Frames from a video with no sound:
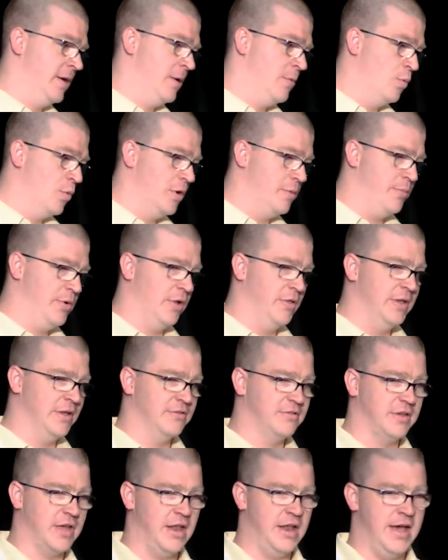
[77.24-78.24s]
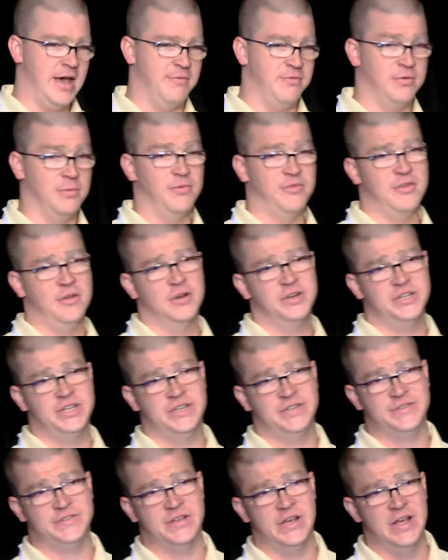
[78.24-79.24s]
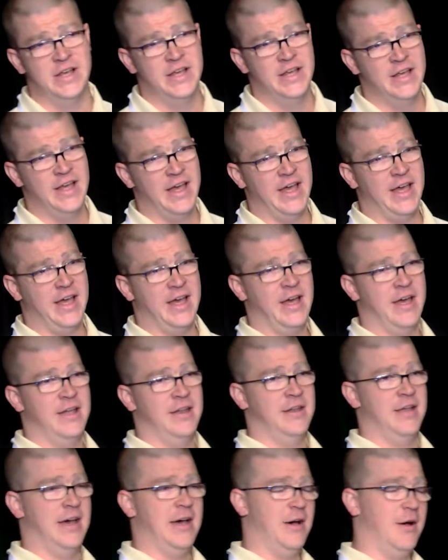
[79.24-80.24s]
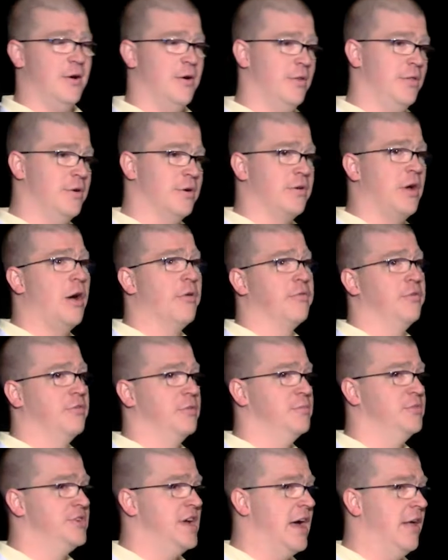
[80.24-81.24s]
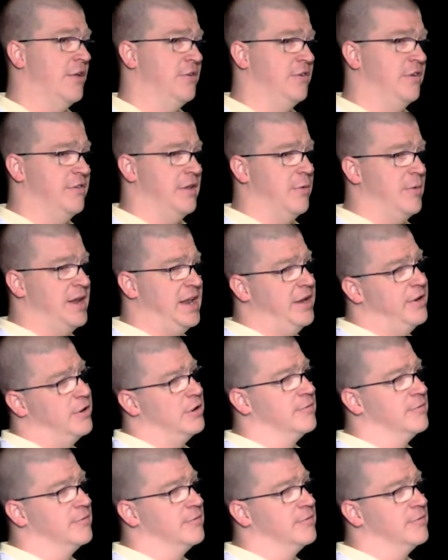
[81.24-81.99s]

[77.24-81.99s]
wood buildings can have some synergies, and how there are also some challenges that we need to